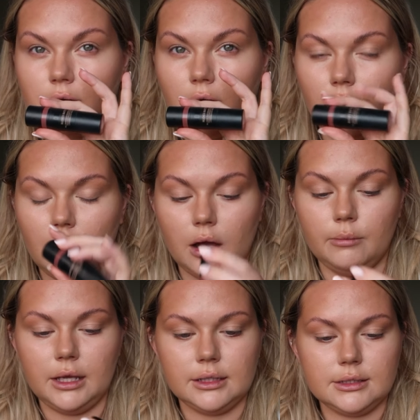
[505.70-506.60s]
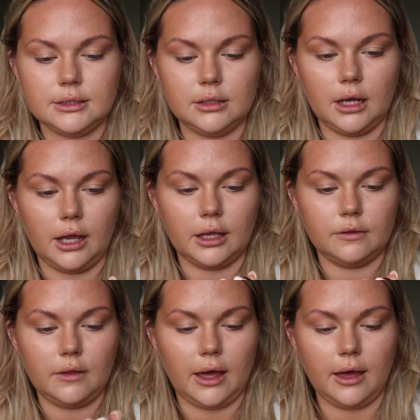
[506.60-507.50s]
um, it's like
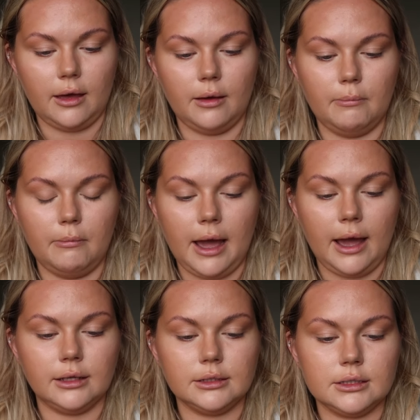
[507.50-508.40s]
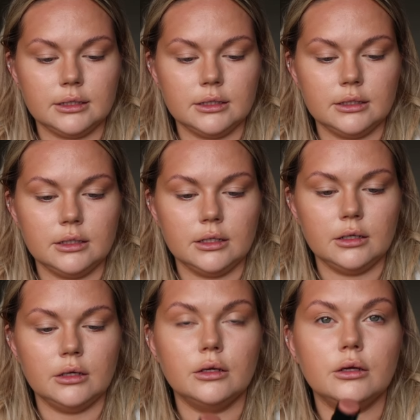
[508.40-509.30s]
a matte
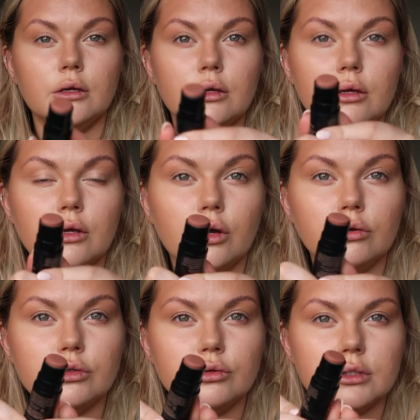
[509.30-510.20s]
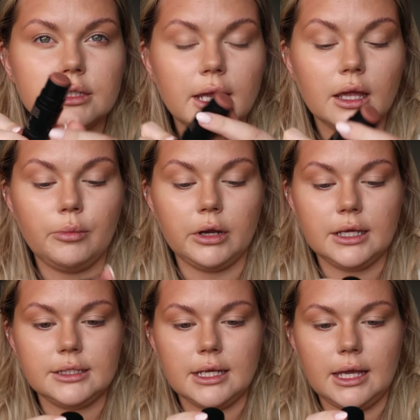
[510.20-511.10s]
contour stick but
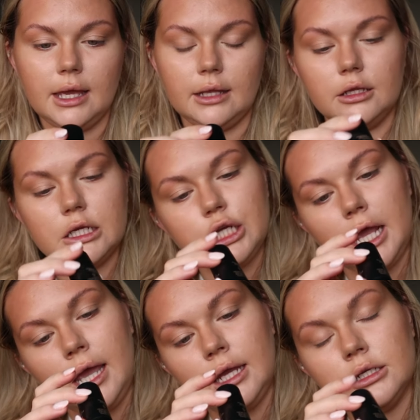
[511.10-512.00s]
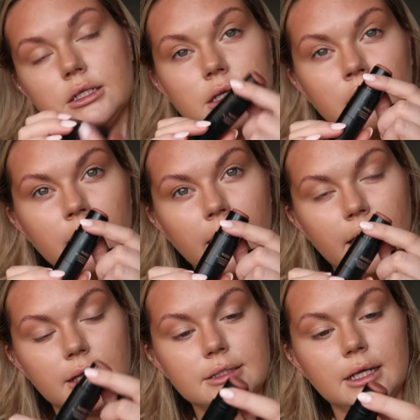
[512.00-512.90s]
it's in the shade
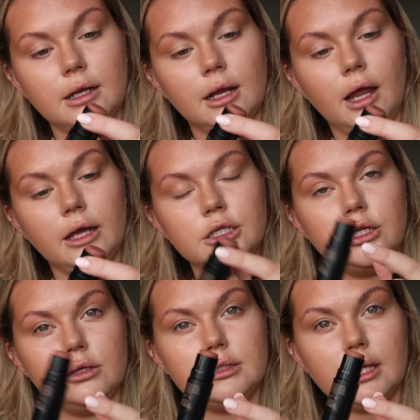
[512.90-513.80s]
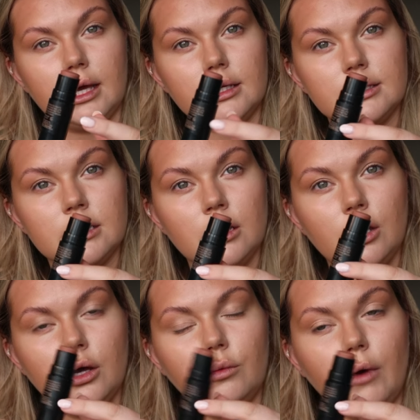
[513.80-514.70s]
Sunkissed and I like to use this
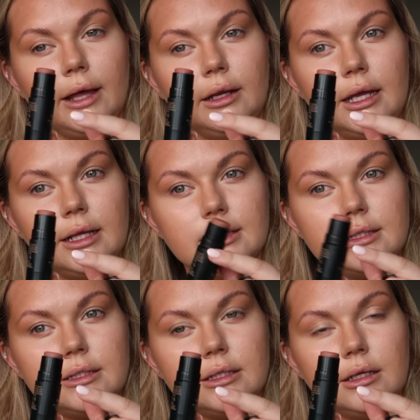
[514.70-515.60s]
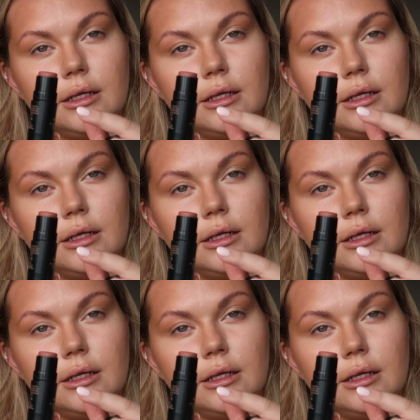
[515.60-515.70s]
when it's